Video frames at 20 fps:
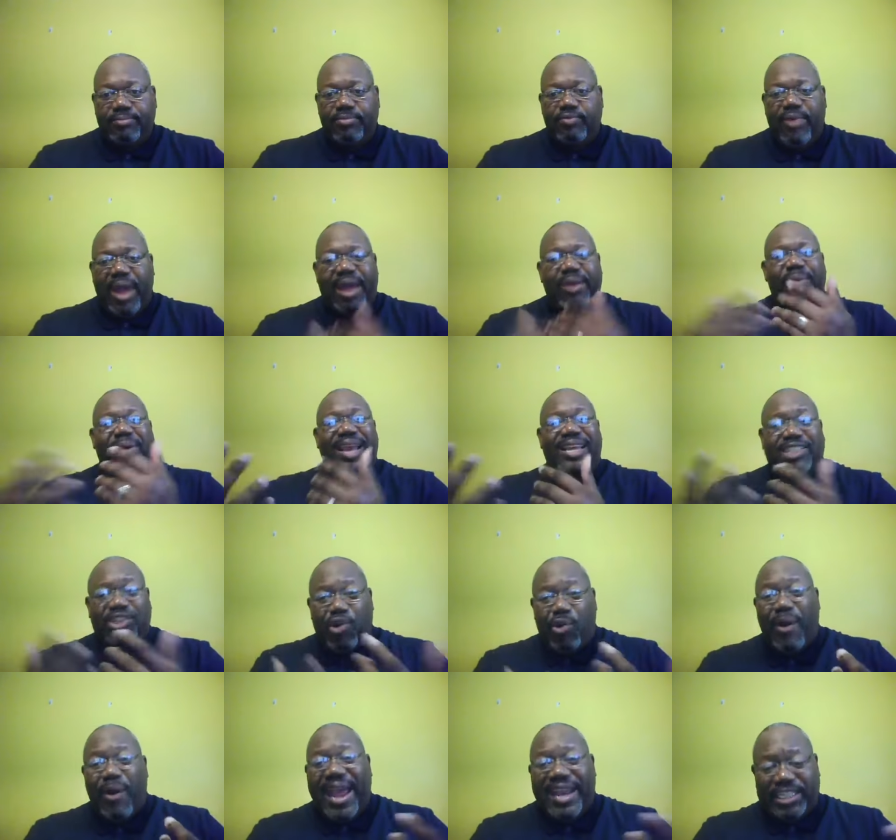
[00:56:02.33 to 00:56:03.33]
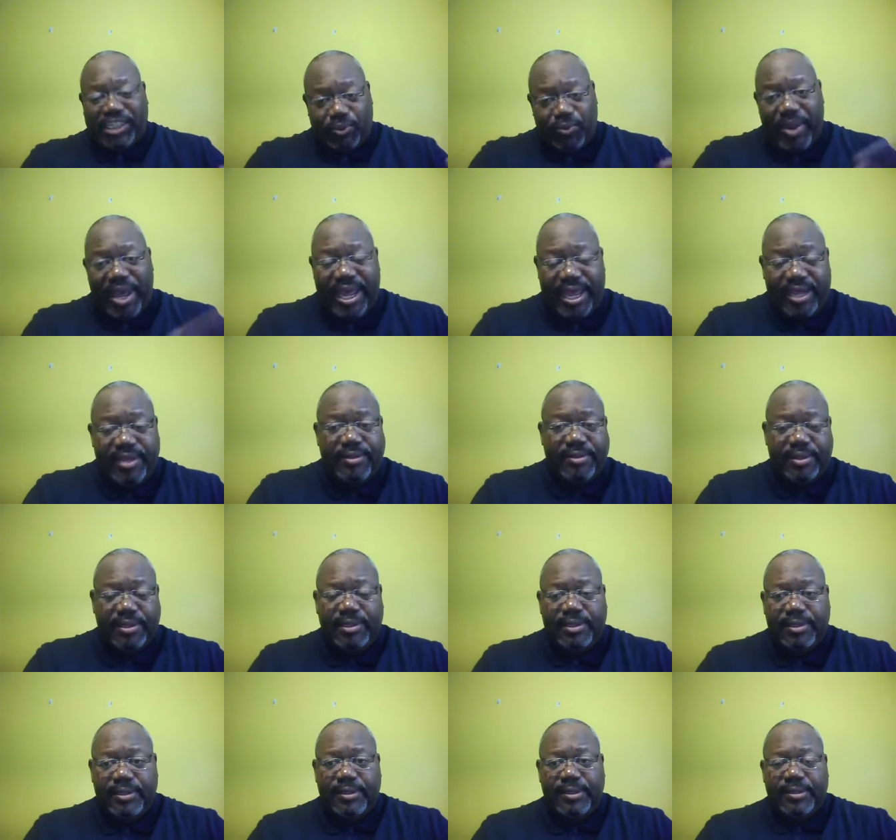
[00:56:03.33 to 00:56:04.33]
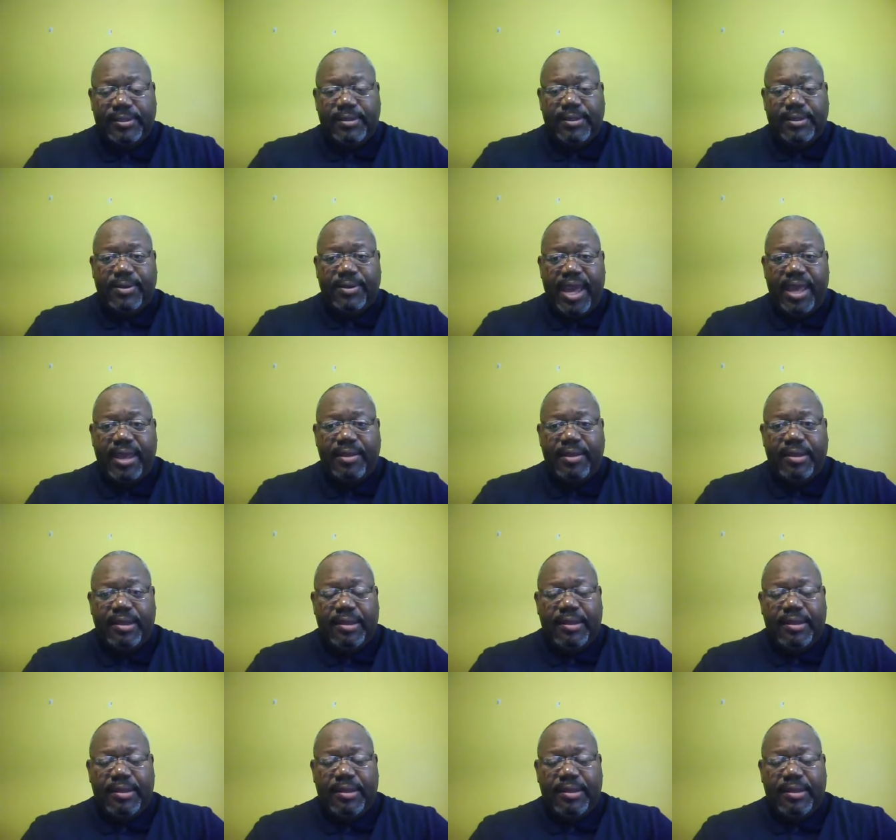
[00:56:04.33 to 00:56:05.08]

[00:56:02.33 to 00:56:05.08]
Right way is Christ's way. Okay?